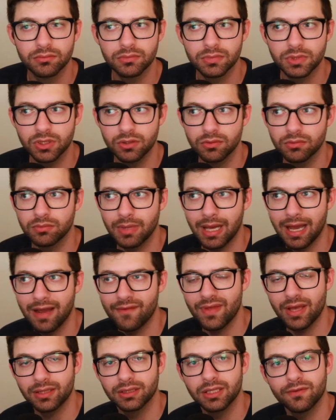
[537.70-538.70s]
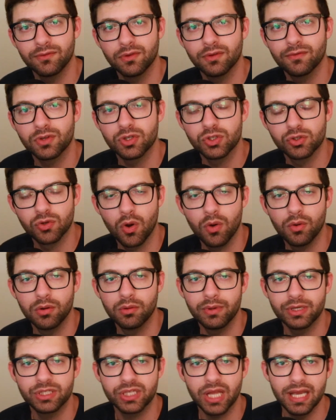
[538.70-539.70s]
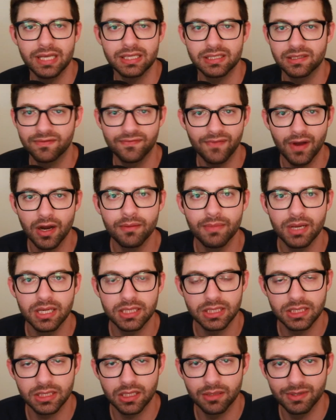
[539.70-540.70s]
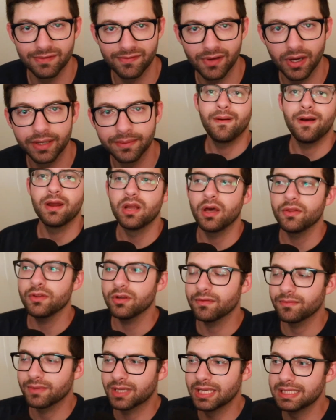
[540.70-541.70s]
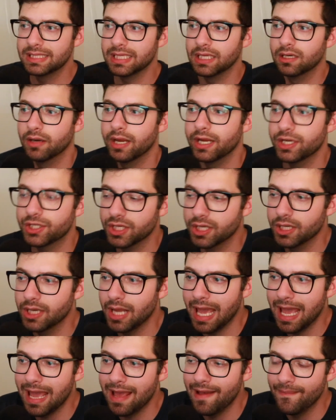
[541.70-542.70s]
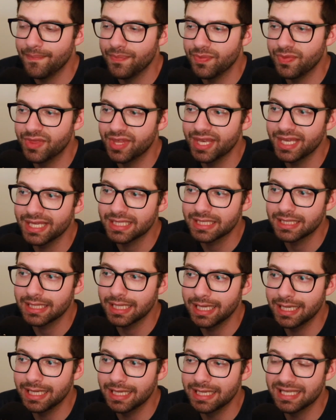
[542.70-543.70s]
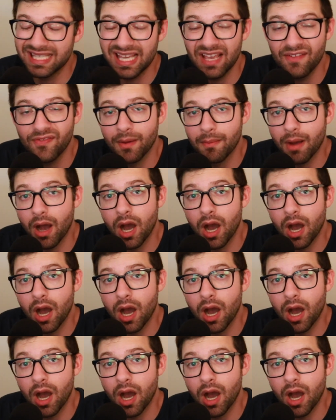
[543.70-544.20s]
to have that level of control, in which case Firebase is going to be fine. Another consideration, and this is, if I'm